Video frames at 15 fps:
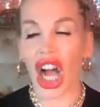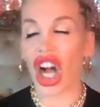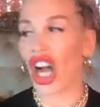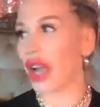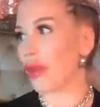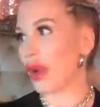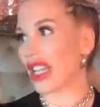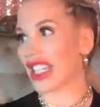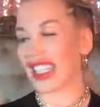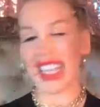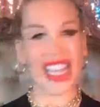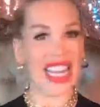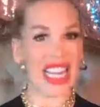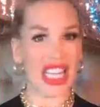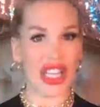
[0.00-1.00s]
I went
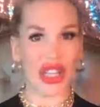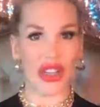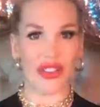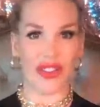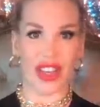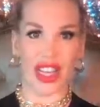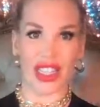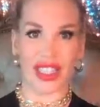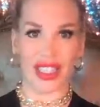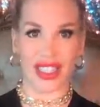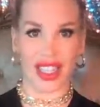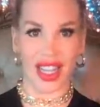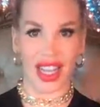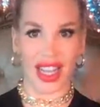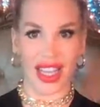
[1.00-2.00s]
to Ealing
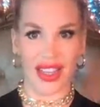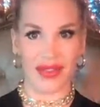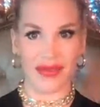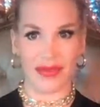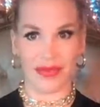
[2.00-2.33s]
University.